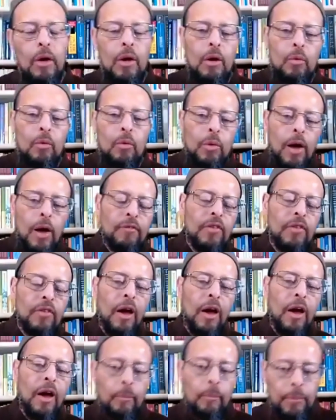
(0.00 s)
We have to
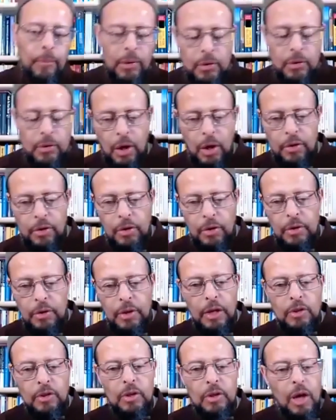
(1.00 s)
help each other. And
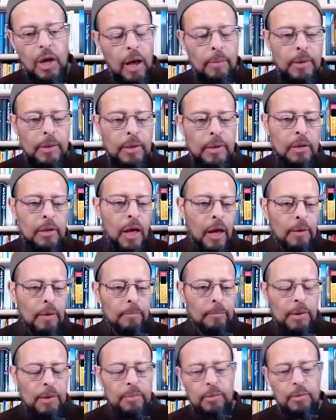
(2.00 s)
that's common. A lot
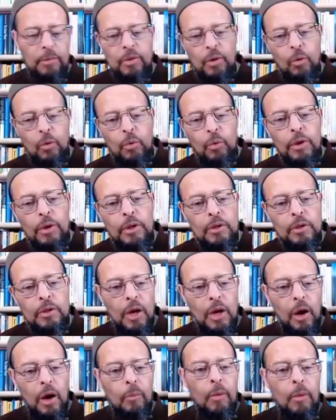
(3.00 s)
of people, they're willing to
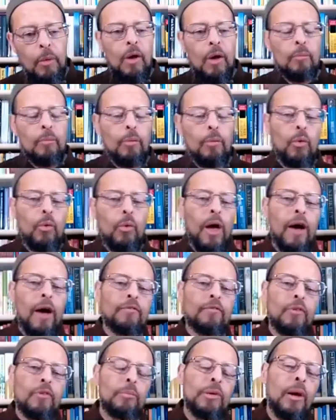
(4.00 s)
help, but we have
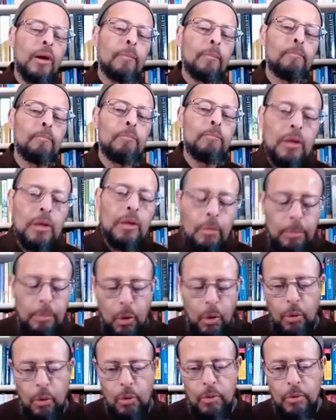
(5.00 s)
to be
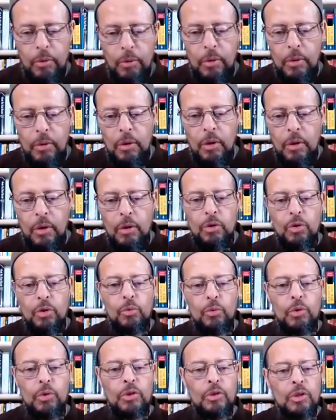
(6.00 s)
amenable to
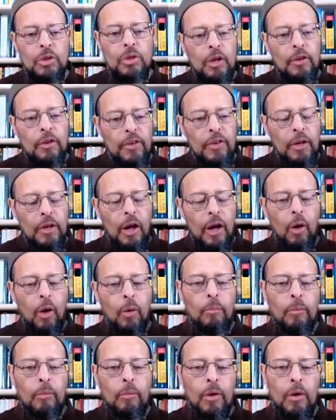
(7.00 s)
receiving
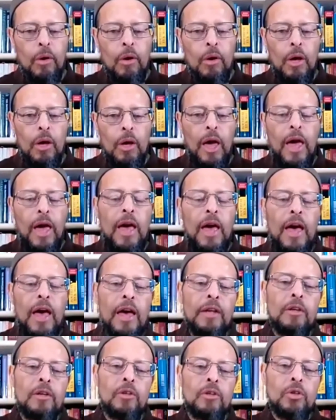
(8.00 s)
help
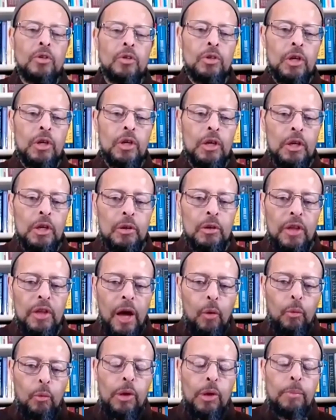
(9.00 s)
and seeing
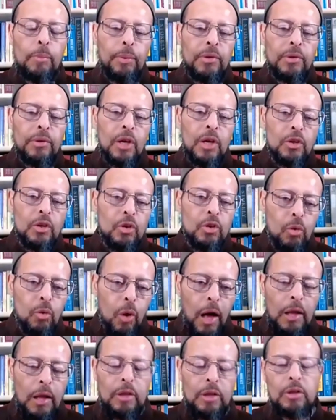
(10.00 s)
that we possess
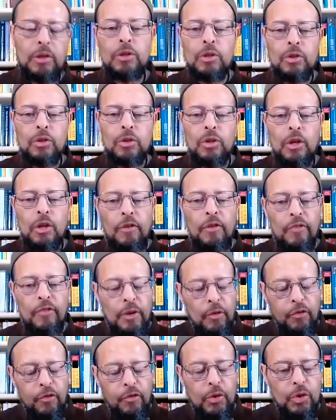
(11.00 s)
qualities, even
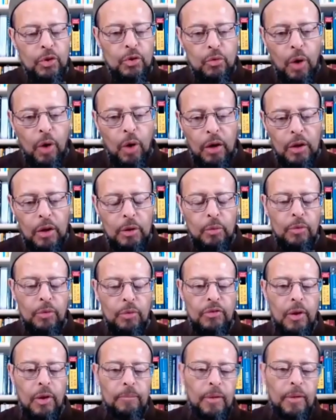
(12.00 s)
if we're struggling with
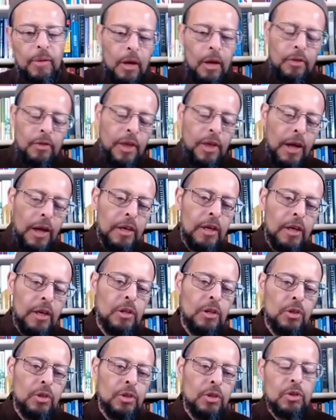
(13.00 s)
something, that can
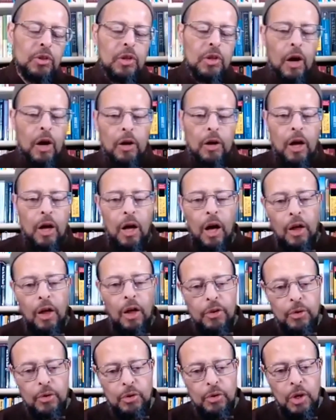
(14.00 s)
assist
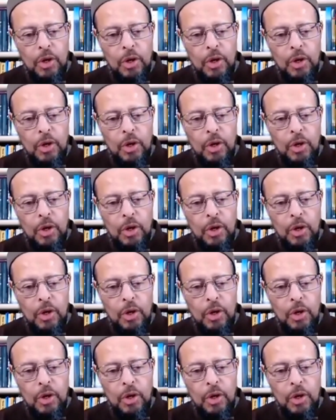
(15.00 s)
others.